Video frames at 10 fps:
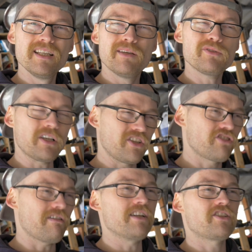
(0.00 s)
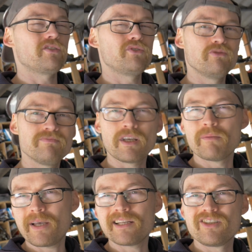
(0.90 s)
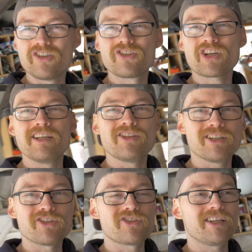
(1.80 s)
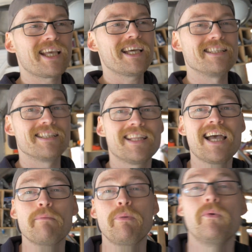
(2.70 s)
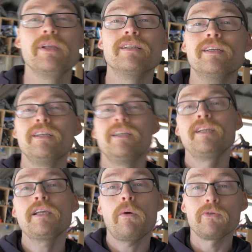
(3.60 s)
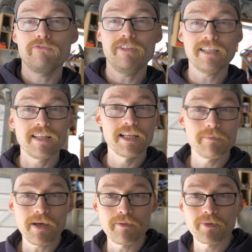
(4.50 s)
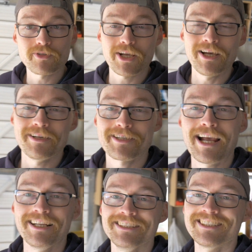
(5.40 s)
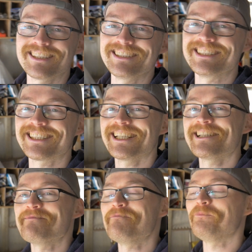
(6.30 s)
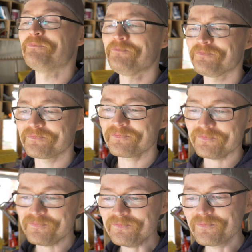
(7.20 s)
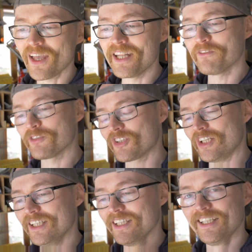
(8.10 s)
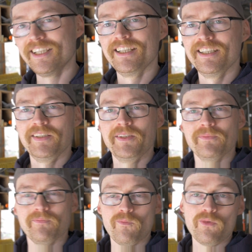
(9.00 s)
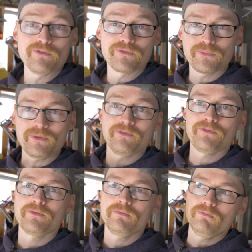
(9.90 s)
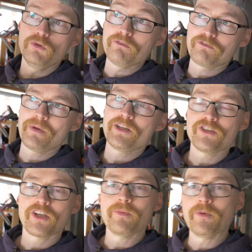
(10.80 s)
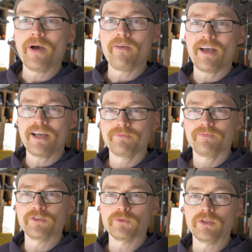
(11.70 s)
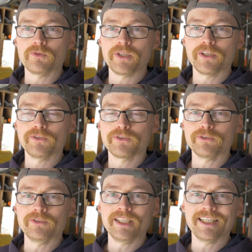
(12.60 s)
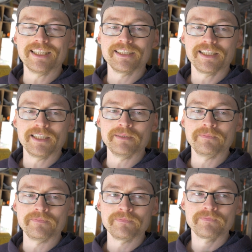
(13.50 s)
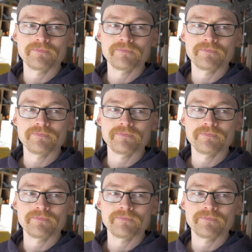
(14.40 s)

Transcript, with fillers: it was like a scratch, and I thought mm, I better just change it just in case. And at that point, I wasn't really thinking about the budget kart challenge, and um, and obviously with with more information coming about that as we, as we go through the year, um,